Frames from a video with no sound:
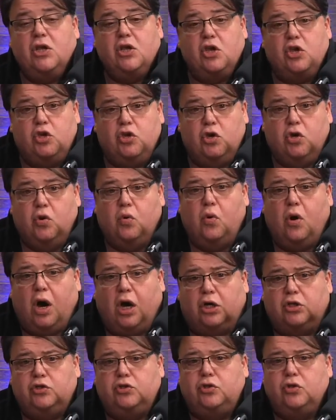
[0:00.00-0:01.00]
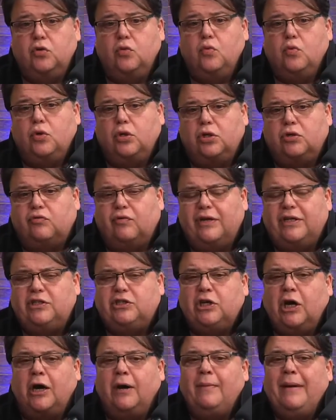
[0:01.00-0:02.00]
you are doing a great
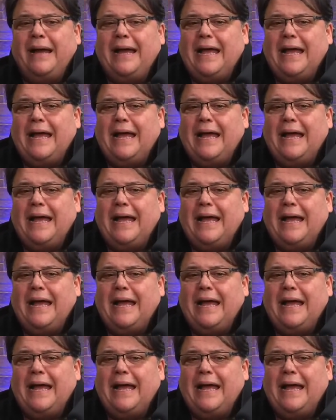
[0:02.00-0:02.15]
job.